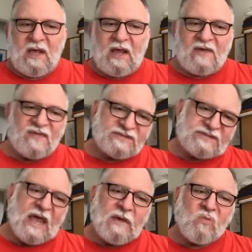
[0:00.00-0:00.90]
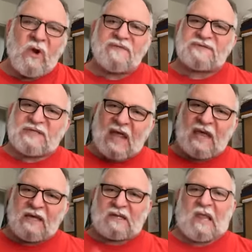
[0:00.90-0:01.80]
And the same with
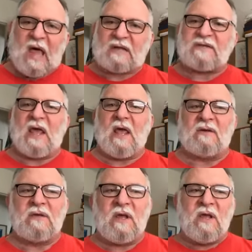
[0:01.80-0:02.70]
staying in lockdown.